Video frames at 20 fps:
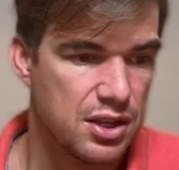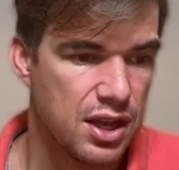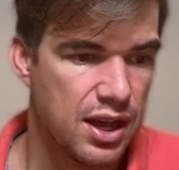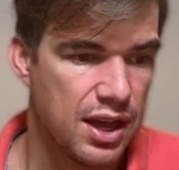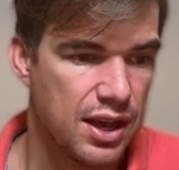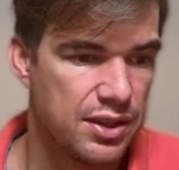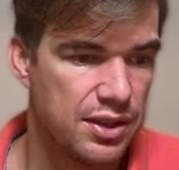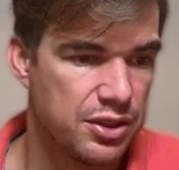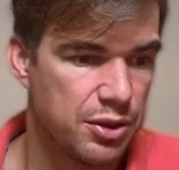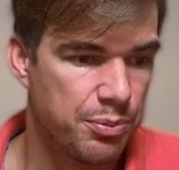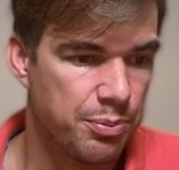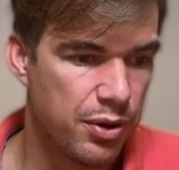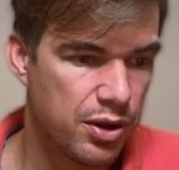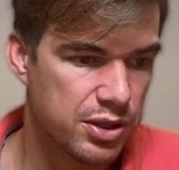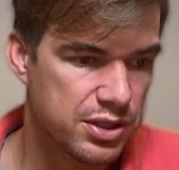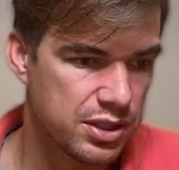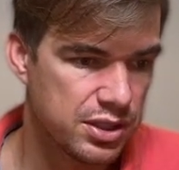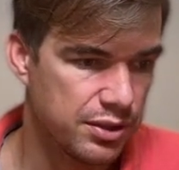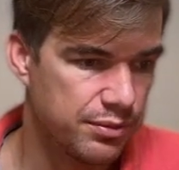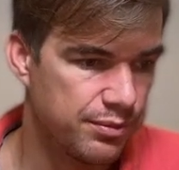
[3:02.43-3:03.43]
And the
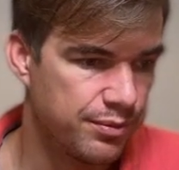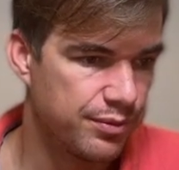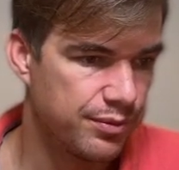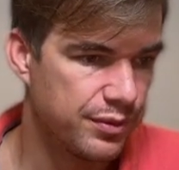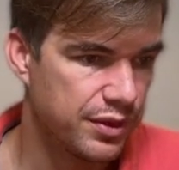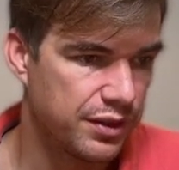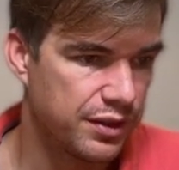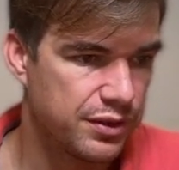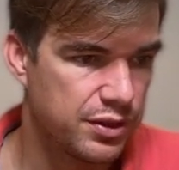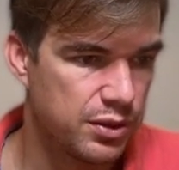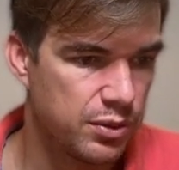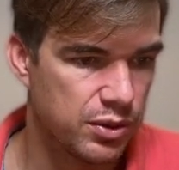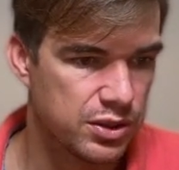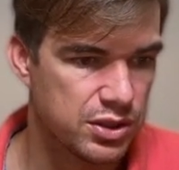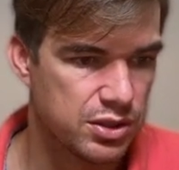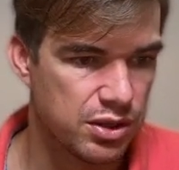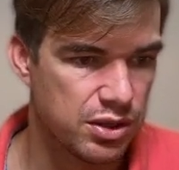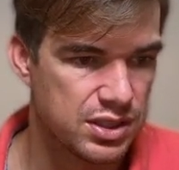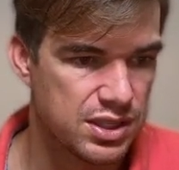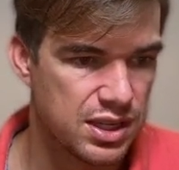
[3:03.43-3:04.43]
bottom, if you
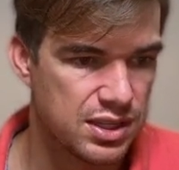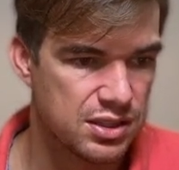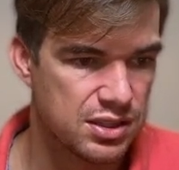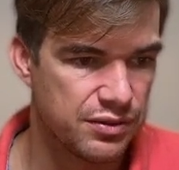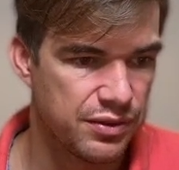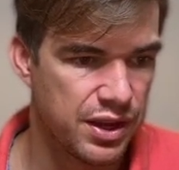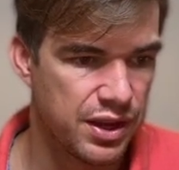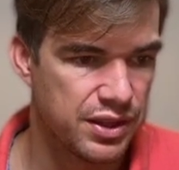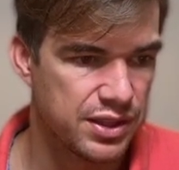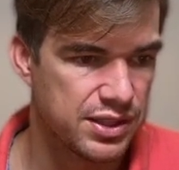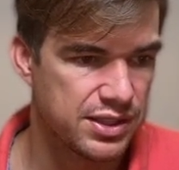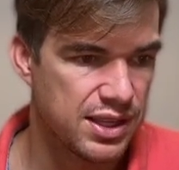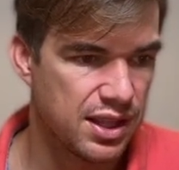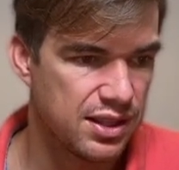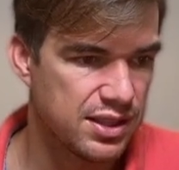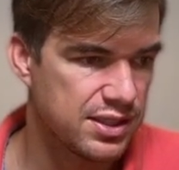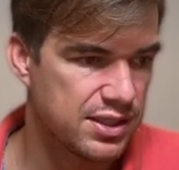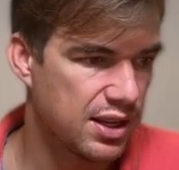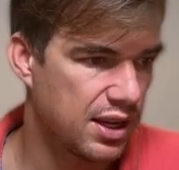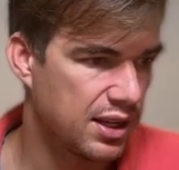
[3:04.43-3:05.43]
want to identify the
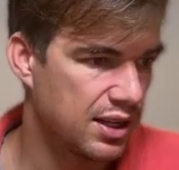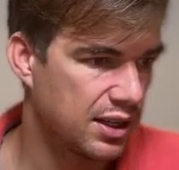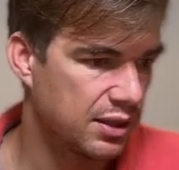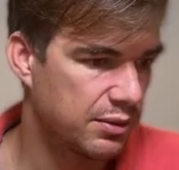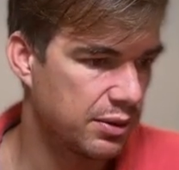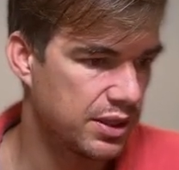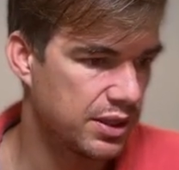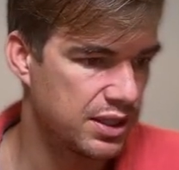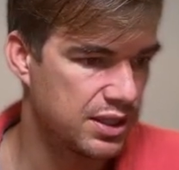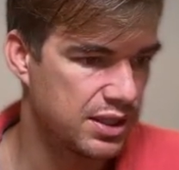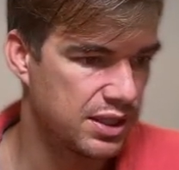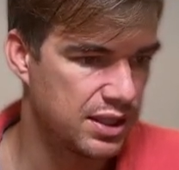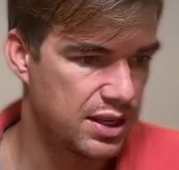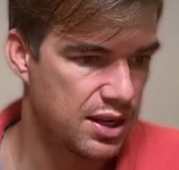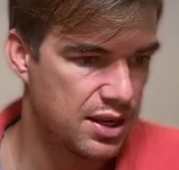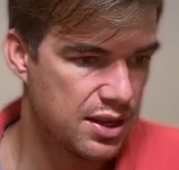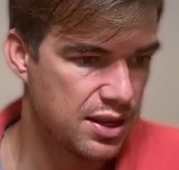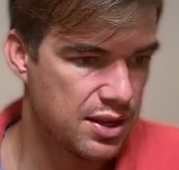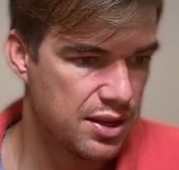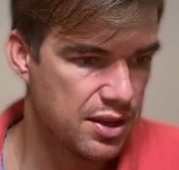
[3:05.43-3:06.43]
sell side liquidity,
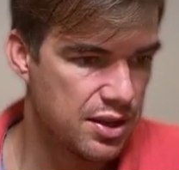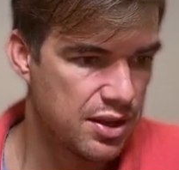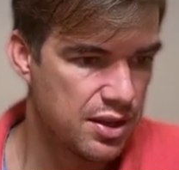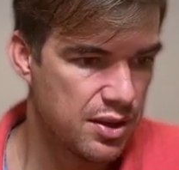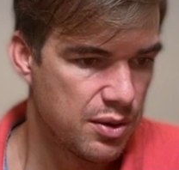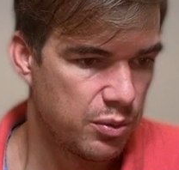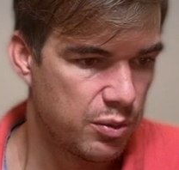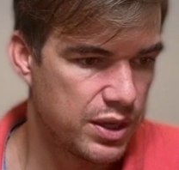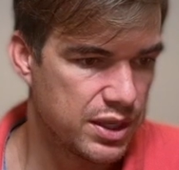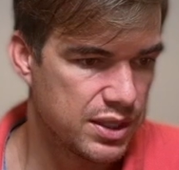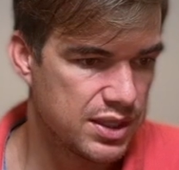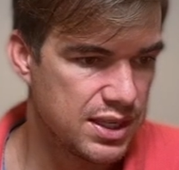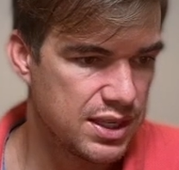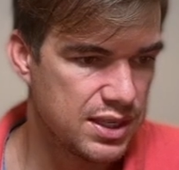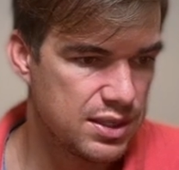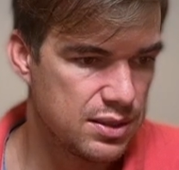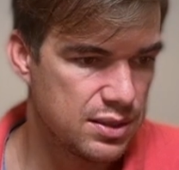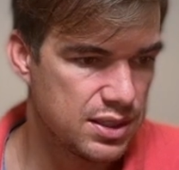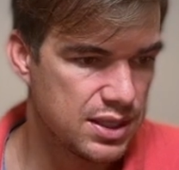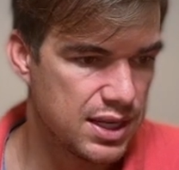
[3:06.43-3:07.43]
we
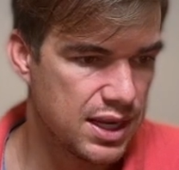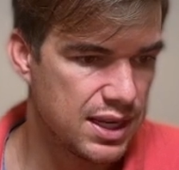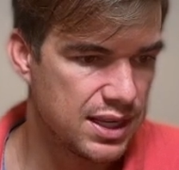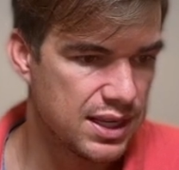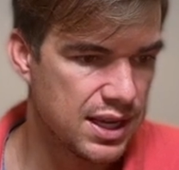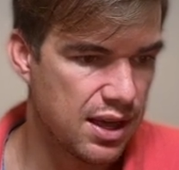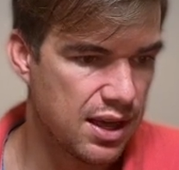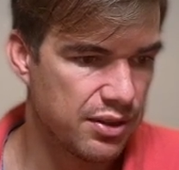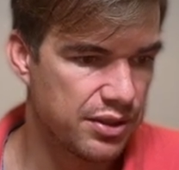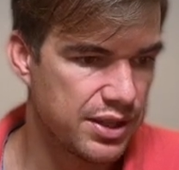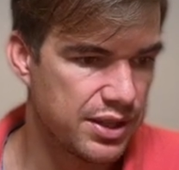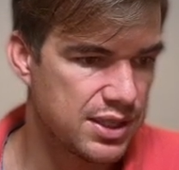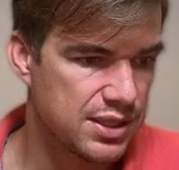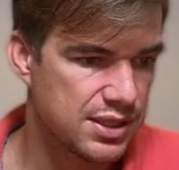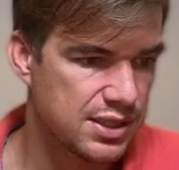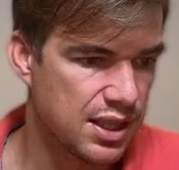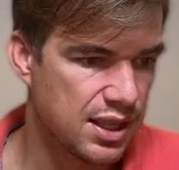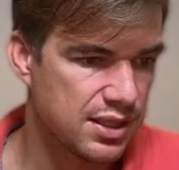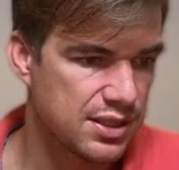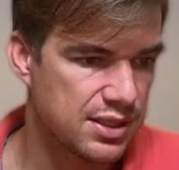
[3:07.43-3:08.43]
did take out this
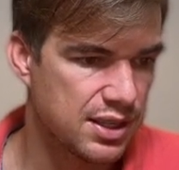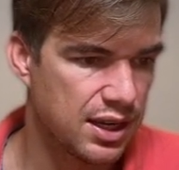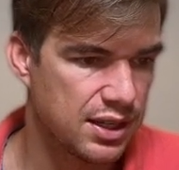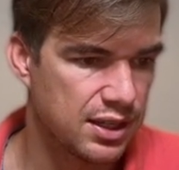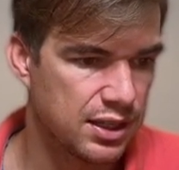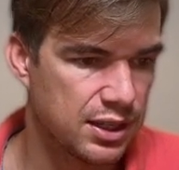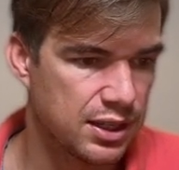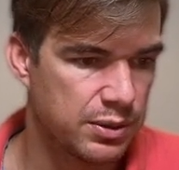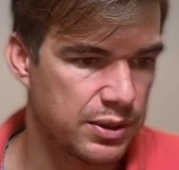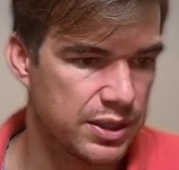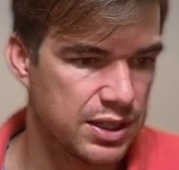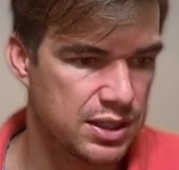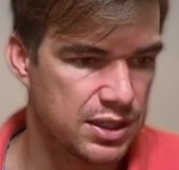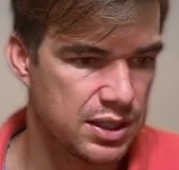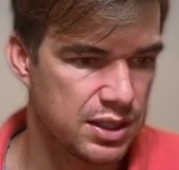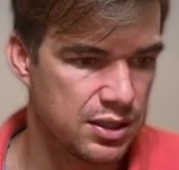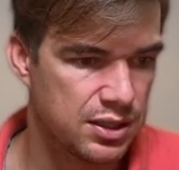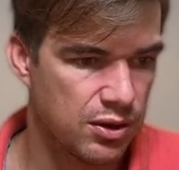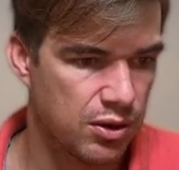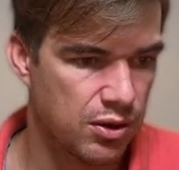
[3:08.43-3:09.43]
sell side
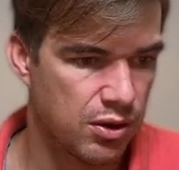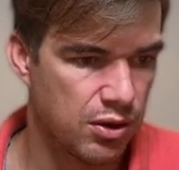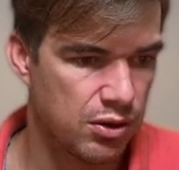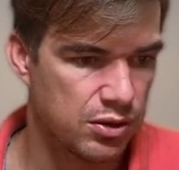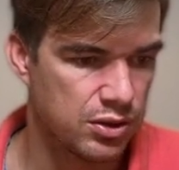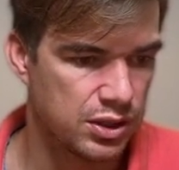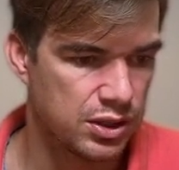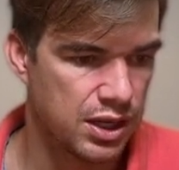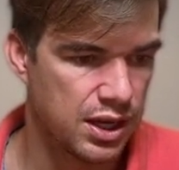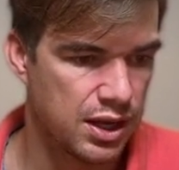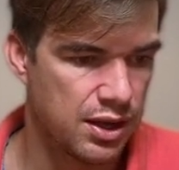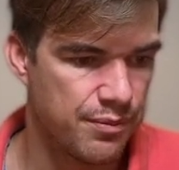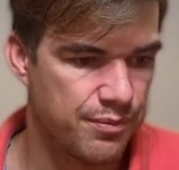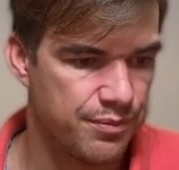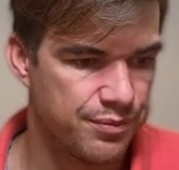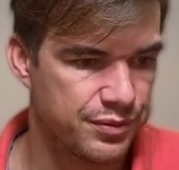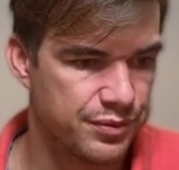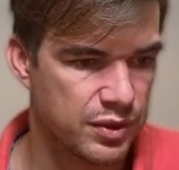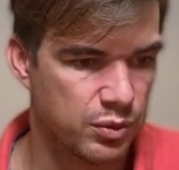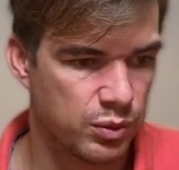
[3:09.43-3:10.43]
liquidity
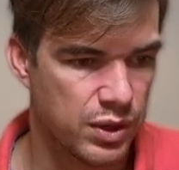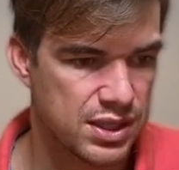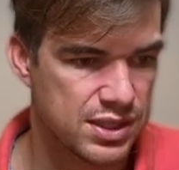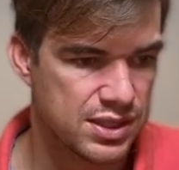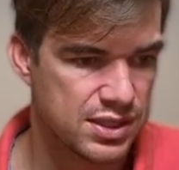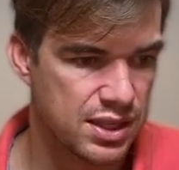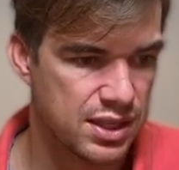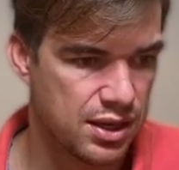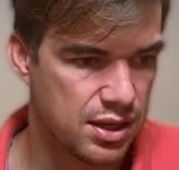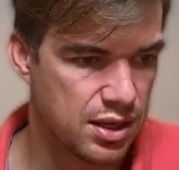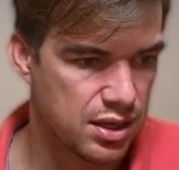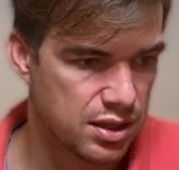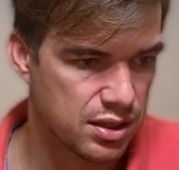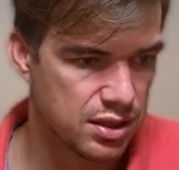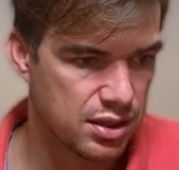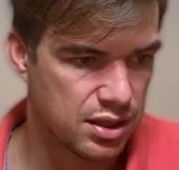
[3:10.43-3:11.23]
on Wednesday.